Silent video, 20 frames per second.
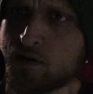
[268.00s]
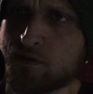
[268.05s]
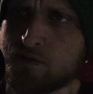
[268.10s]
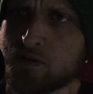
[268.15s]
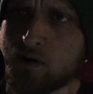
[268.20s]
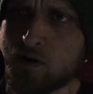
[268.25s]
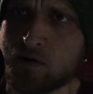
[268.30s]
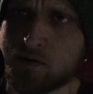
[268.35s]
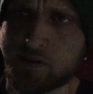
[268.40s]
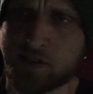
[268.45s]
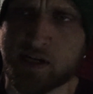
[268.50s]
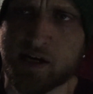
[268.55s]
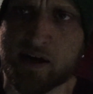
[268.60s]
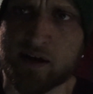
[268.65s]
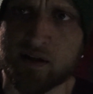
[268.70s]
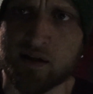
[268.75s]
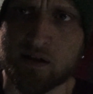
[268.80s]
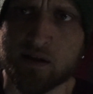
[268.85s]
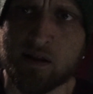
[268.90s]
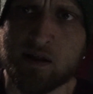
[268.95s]
of the
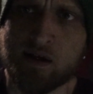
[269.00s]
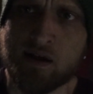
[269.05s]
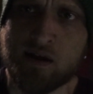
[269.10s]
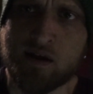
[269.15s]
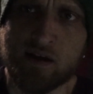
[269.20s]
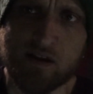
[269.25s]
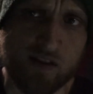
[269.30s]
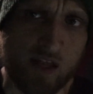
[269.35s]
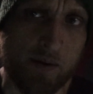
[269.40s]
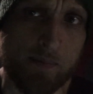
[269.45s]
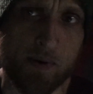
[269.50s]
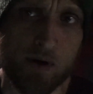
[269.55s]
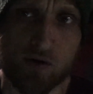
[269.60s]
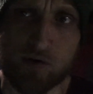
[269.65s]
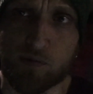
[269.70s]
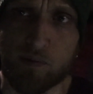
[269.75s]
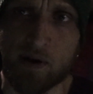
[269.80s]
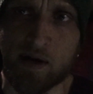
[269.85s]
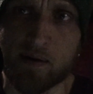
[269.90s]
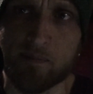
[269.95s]
hotel. They
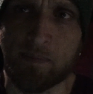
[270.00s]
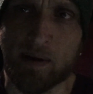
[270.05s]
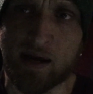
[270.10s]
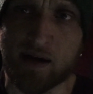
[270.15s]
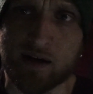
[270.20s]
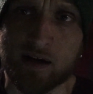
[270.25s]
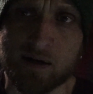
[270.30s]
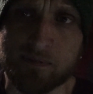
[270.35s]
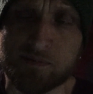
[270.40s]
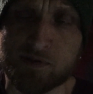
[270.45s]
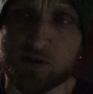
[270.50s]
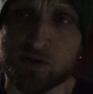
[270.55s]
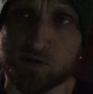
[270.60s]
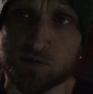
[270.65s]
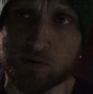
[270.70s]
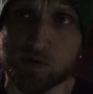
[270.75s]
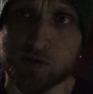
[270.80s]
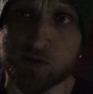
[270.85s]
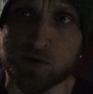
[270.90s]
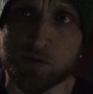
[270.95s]
both ran back up to the
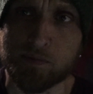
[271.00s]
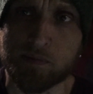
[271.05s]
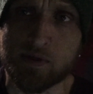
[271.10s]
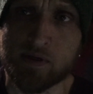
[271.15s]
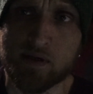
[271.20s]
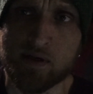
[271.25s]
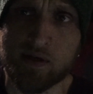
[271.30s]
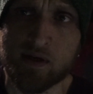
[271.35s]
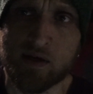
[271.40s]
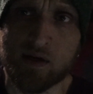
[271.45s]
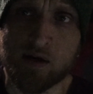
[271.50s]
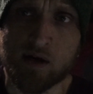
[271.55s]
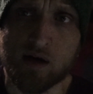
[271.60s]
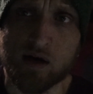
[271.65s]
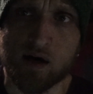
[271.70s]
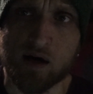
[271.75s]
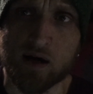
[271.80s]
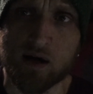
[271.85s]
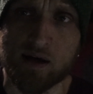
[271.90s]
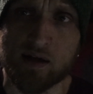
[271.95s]
room.
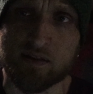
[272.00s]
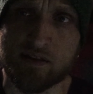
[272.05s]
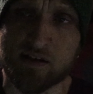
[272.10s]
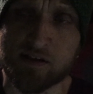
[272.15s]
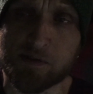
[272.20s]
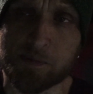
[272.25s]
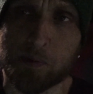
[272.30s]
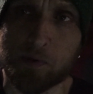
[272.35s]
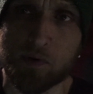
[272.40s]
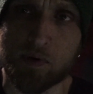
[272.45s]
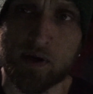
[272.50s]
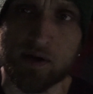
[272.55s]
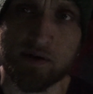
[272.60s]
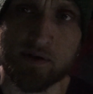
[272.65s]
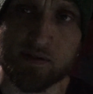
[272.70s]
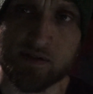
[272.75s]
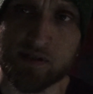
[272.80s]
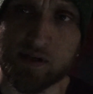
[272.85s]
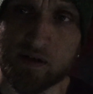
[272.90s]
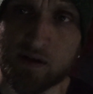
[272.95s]
At this
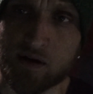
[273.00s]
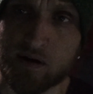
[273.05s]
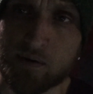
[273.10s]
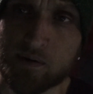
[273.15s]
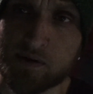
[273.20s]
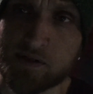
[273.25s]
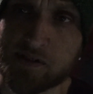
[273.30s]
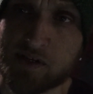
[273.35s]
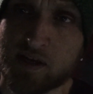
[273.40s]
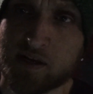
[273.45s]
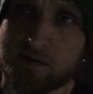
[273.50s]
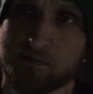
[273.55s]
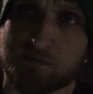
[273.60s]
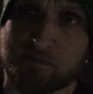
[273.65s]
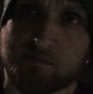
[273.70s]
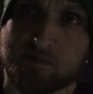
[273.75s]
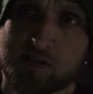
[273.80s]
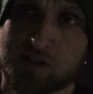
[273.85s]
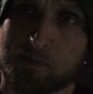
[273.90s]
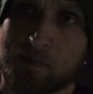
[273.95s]
point, Owens
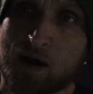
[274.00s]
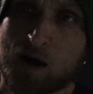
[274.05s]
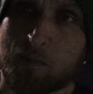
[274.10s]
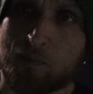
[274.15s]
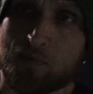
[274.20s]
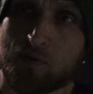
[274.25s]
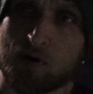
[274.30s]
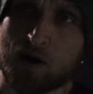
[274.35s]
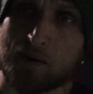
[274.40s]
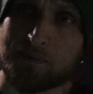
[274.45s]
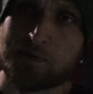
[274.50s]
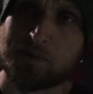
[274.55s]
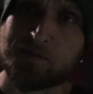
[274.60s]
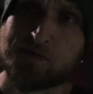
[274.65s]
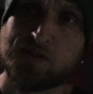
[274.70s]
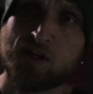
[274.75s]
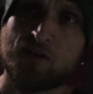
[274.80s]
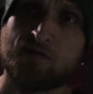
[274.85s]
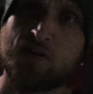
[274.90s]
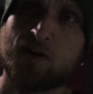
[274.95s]
had somehow propped
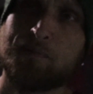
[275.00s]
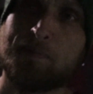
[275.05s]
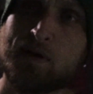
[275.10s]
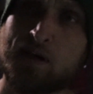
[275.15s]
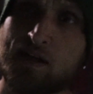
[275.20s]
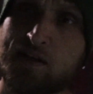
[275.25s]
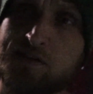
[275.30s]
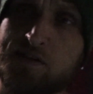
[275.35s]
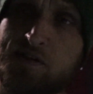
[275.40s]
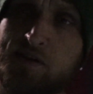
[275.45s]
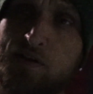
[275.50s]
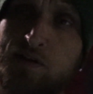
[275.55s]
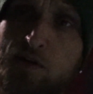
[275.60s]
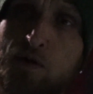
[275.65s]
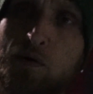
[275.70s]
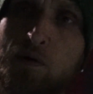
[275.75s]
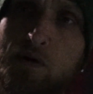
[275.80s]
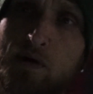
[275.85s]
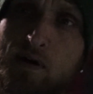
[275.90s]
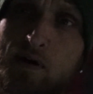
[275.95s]
himself up against the
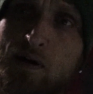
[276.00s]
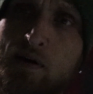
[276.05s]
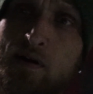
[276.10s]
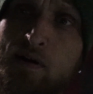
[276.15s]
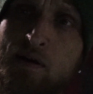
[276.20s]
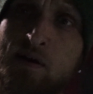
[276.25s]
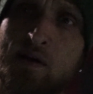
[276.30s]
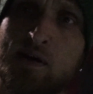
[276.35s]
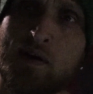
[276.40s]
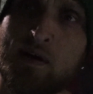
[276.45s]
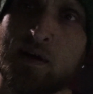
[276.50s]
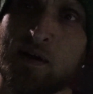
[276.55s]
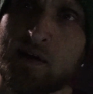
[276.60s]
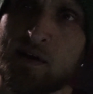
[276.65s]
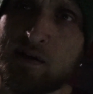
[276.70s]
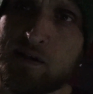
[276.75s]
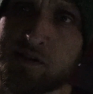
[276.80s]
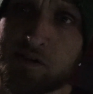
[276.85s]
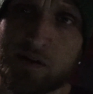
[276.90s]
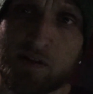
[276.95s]
door,
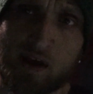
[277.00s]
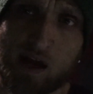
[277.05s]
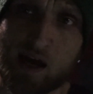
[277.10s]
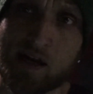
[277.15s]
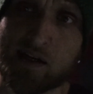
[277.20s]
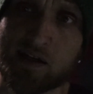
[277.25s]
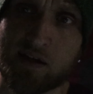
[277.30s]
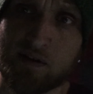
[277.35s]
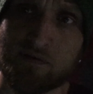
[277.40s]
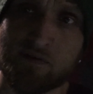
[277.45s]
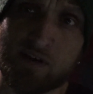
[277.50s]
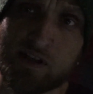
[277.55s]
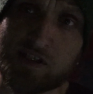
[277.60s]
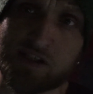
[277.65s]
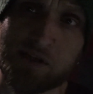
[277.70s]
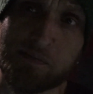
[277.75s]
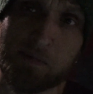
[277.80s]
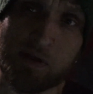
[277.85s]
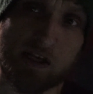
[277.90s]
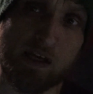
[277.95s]
so they had to
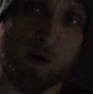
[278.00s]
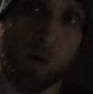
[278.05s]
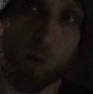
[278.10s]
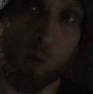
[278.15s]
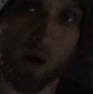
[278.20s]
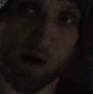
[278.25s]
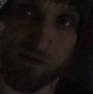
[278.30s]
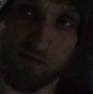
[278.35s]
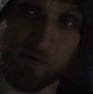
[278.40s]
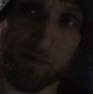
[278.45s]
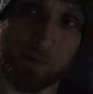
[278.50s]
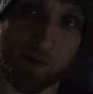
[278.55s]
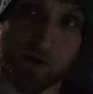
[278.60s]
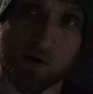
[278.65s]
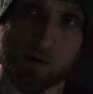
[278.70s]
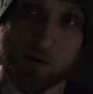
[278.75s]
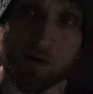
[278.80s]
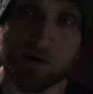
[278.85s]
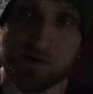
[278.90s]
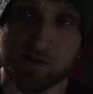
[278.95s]
convince him to get away from the
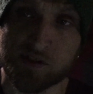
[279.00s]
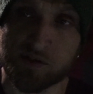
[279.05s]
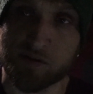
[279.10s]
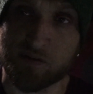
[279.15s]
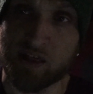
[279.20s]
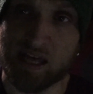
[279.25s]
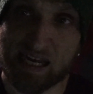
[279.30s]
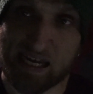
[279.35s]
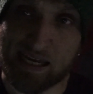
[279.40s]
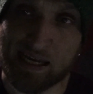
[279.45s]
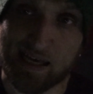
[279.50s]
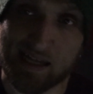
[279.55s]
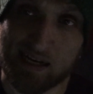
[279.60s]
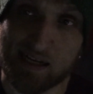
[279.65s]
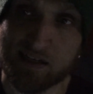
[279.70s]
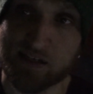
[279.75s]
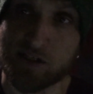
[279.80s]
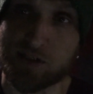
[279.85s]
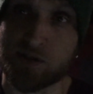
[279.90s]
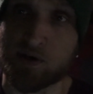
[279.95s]
door so they can get
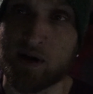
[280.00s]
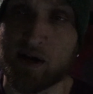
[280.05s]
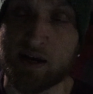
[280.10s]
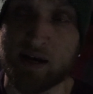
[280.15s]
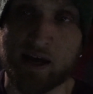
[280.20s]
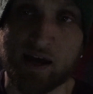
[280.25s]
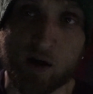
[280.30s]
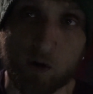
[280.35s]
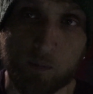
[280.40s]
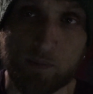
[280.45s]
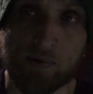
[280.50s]
in to try and help